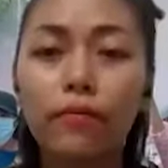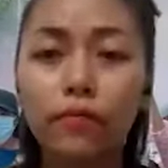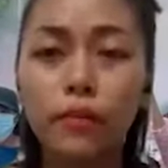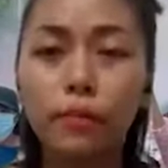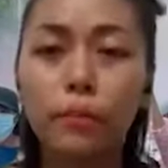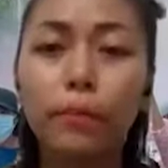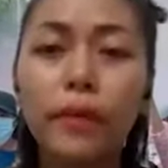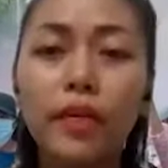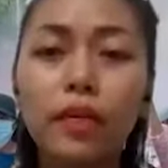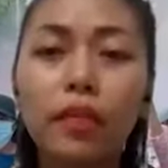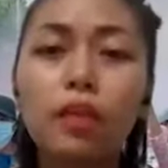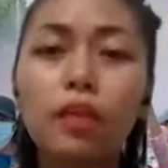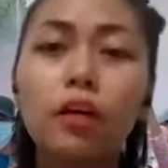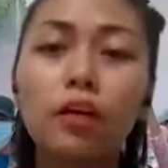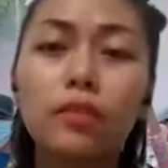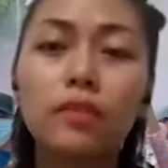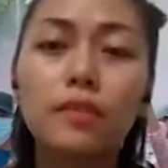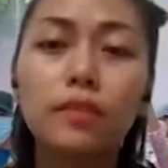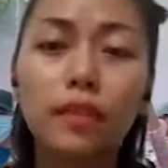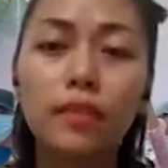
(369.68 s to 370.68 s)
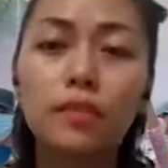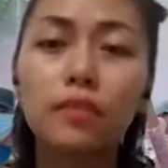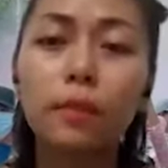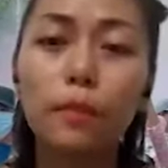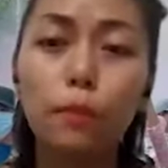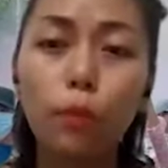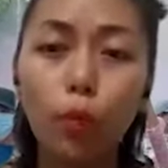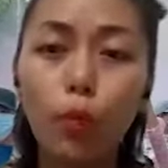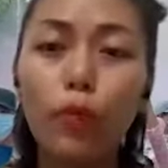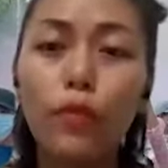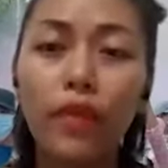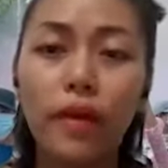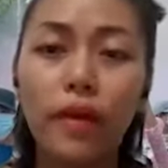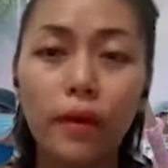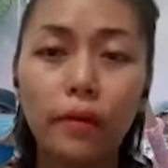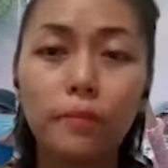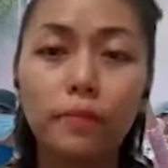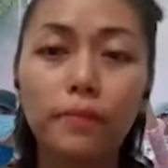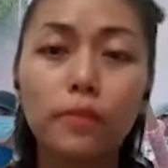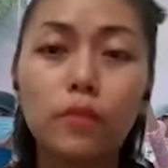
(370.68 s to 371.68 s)
The pillars that support
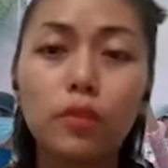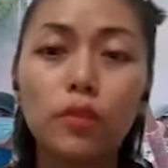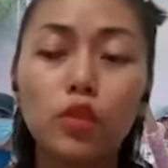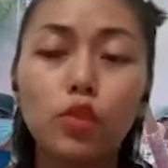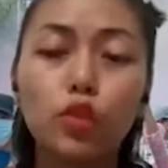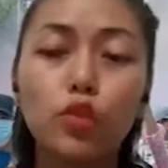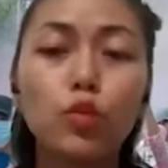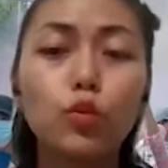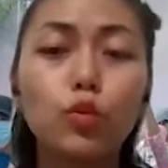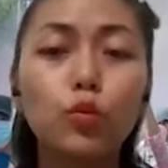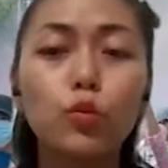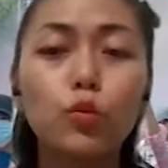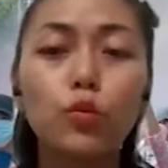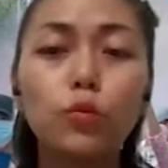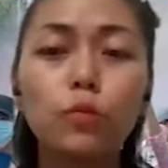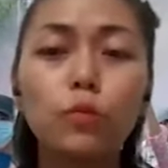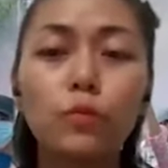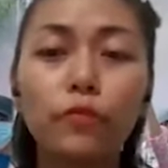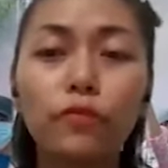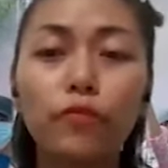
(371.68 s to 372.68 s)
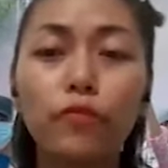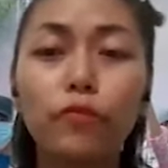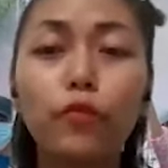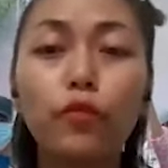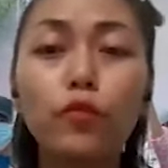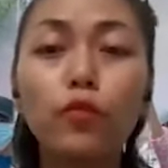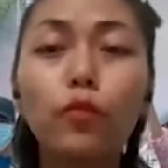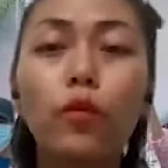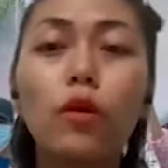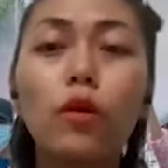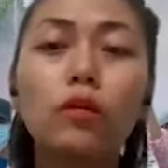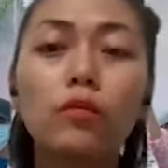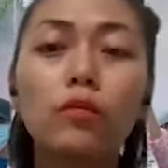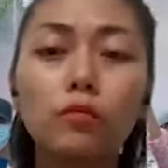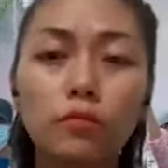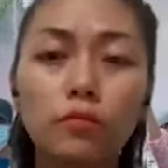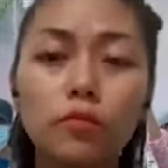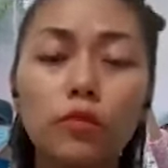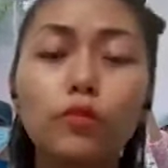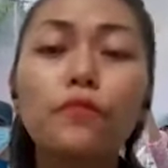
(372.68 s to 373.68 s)
them to
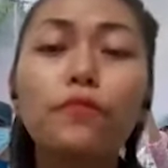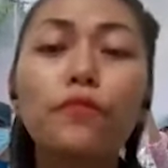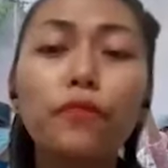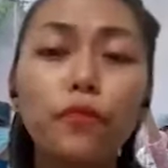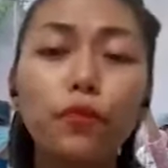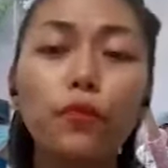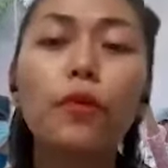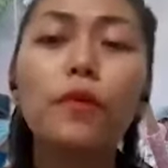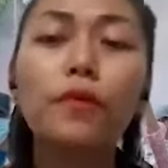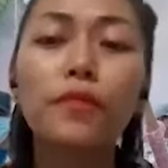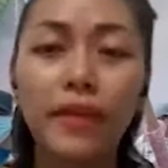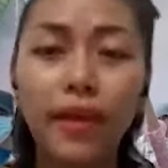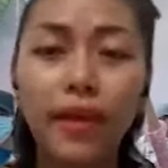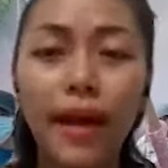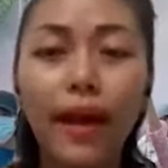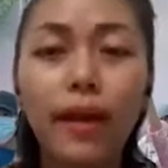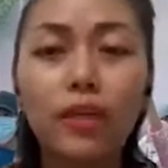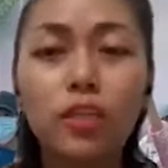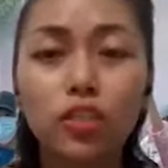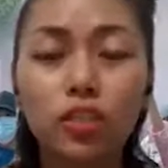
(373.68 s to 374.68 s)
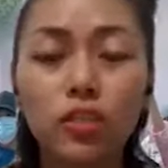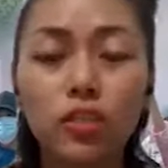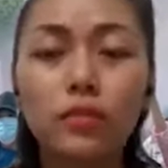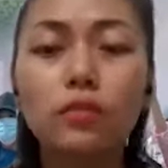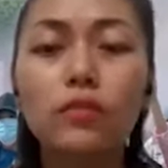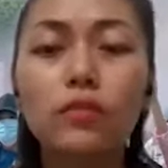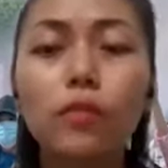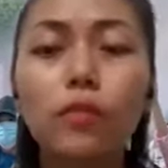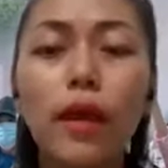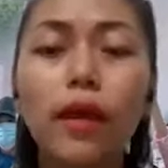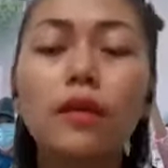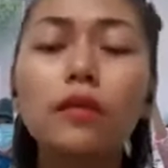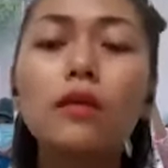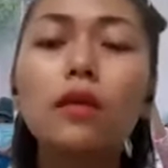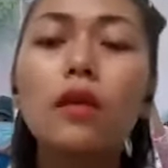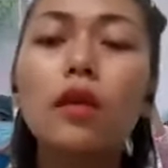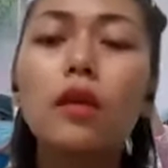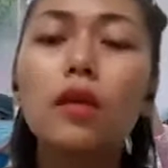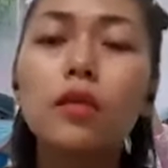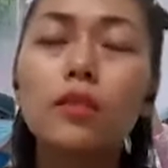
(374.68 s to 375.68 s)
fuel their actions, right?
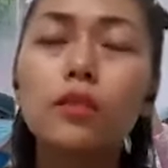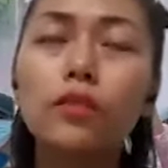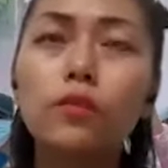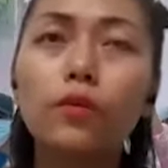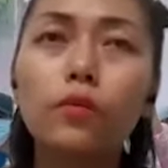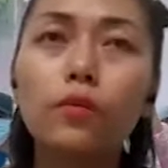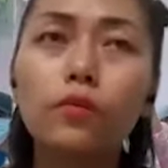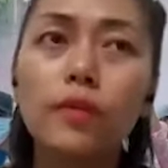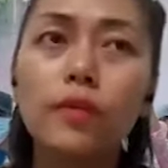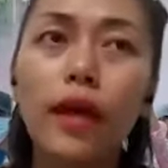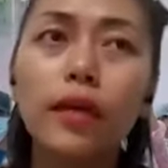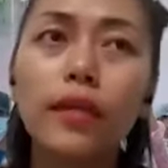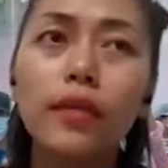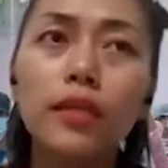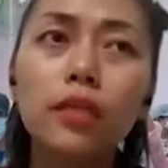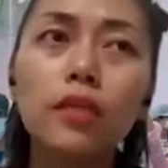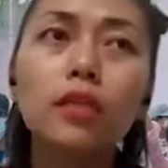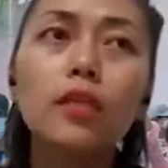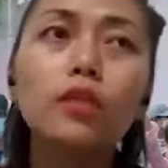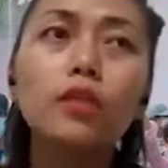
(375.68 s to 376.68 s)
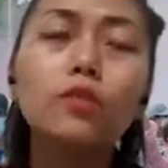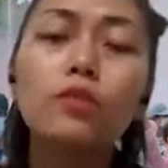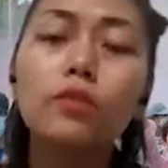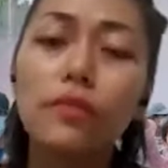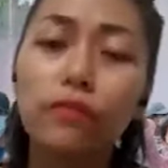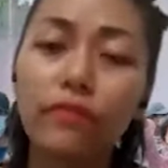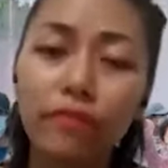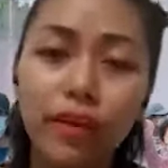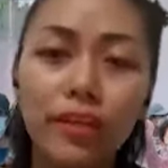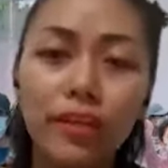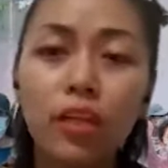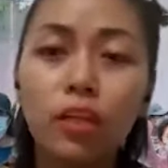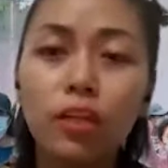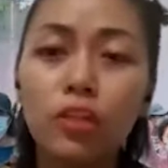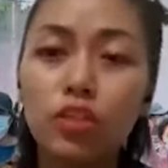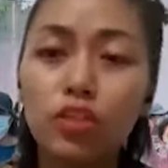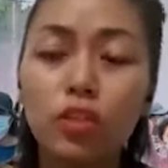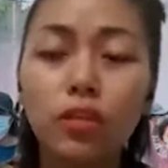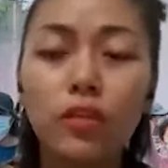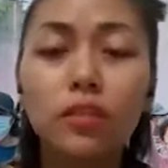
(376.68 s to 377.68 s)
So that includes the
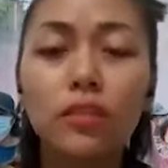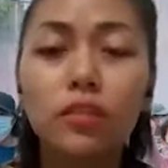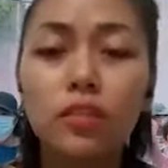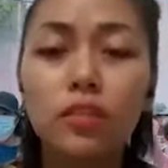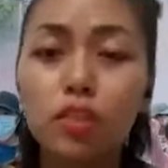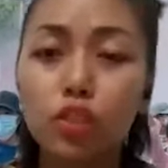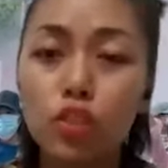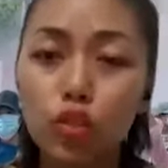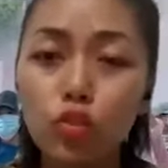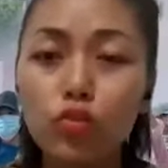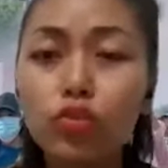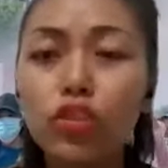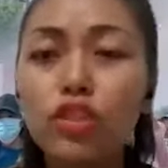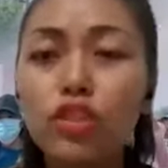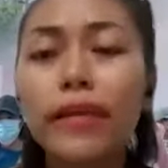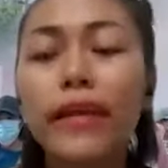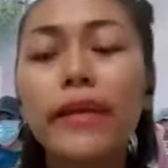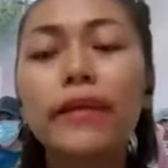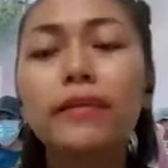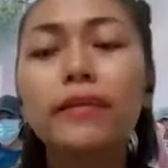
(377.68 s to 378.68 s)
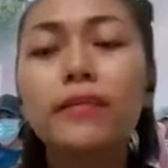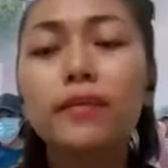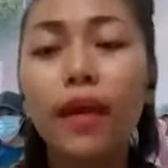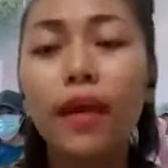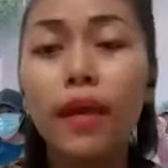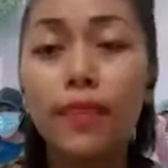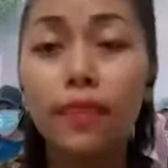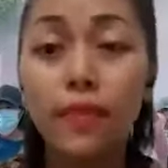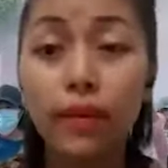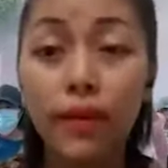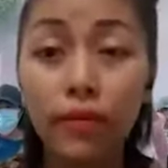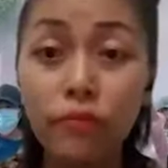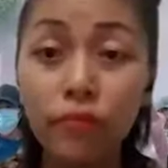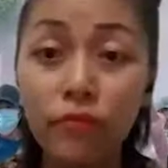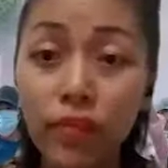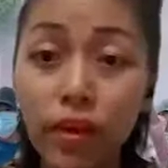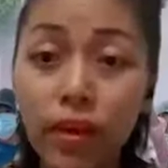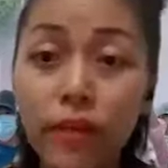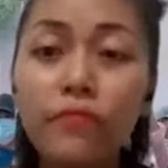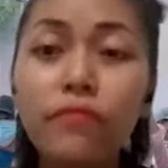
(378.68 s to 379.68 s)
financial institutions and
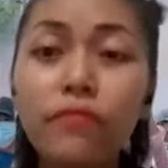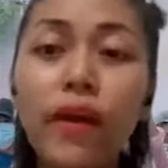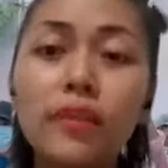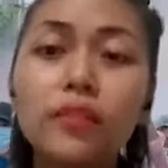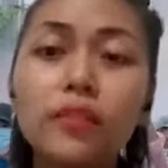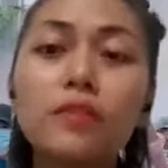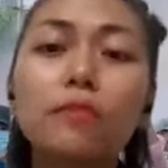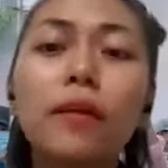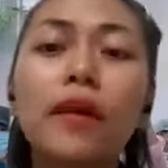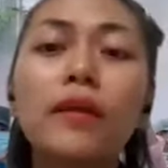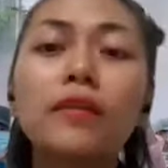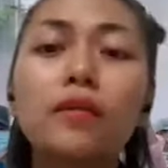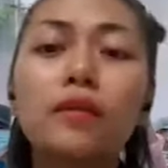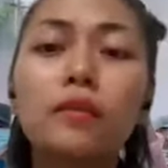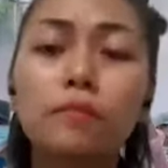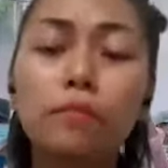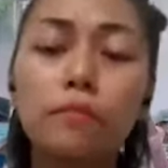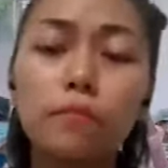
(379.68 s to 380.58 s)
the investment